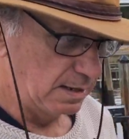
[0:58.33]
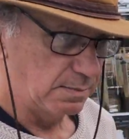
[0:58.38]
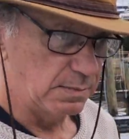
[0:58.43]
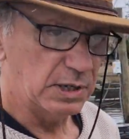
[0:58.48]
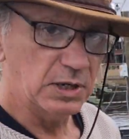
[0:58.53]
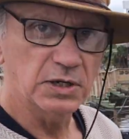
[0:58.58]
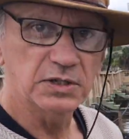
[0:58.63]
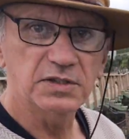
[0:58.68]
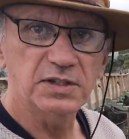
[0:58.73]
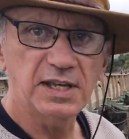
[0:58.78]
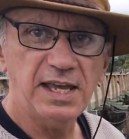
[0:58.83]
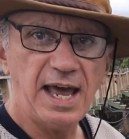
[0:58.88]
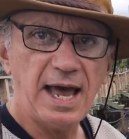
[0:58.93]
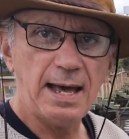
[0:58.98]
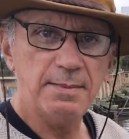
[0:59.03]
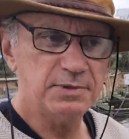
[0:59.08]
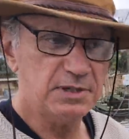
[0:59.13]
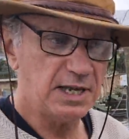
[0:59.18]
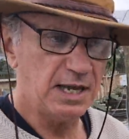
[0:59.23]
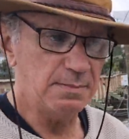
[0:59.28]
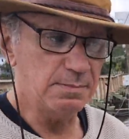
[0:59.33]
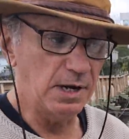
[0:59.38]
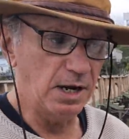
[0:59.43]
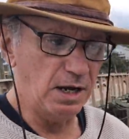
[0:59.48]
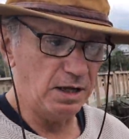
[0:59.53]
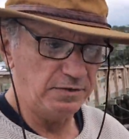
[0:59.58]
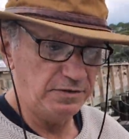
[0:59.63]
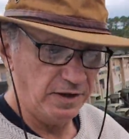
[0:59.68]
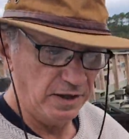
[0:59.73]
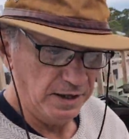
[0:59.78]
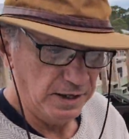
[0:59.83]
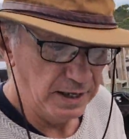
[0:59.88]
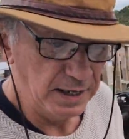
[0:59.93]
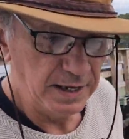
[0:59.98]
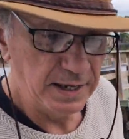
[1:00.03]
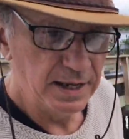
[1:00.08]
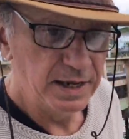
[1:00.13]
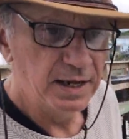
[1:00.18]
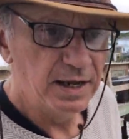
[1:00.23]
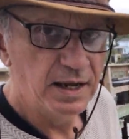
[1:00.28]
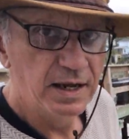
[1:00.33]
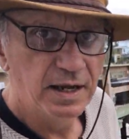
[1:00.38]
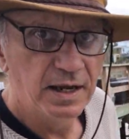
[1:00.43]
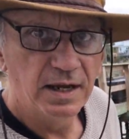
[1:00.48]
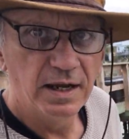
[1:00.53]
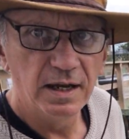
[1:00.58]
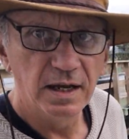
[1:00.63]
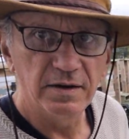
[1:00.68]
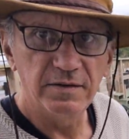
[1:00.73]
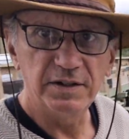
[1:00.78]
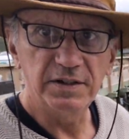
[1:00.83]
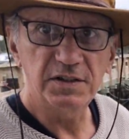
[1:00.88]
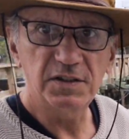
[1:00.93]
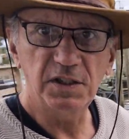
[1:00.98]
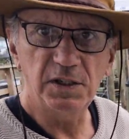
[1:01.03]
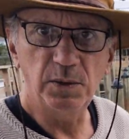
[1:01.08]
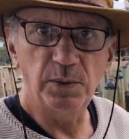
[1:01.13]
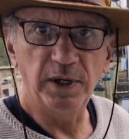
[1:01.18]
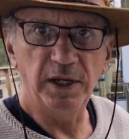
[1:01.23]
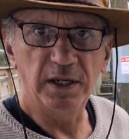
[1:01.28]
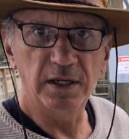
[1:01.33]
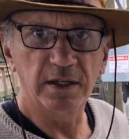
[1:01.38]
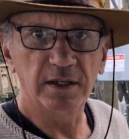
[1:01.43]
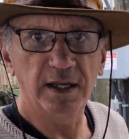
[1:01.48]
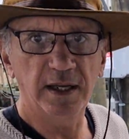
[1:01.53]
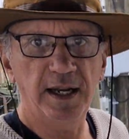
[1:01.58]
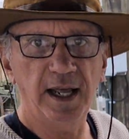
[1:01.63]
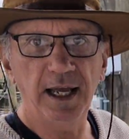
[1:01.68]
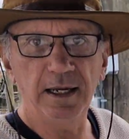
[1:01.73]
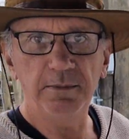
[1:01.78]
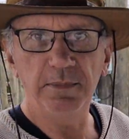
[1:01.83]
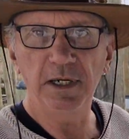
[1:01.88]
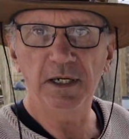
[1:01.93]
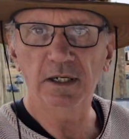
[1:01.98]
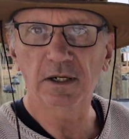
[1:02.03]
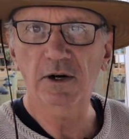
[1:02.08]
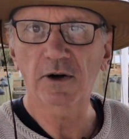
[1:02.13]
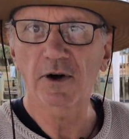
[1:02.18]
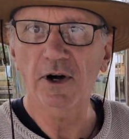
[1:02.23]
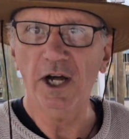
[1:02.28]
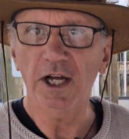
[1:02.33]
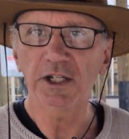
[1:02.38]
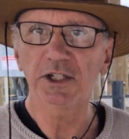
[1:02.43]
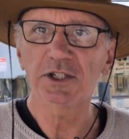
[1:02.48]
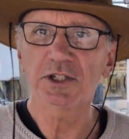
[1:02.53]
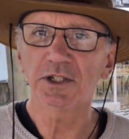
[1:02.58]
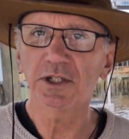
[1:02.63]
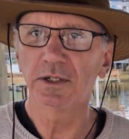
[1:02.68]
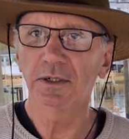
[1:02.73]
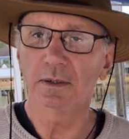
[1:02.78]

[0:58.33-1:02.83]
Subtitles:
because the caps came off of the Seawind that had been crushed.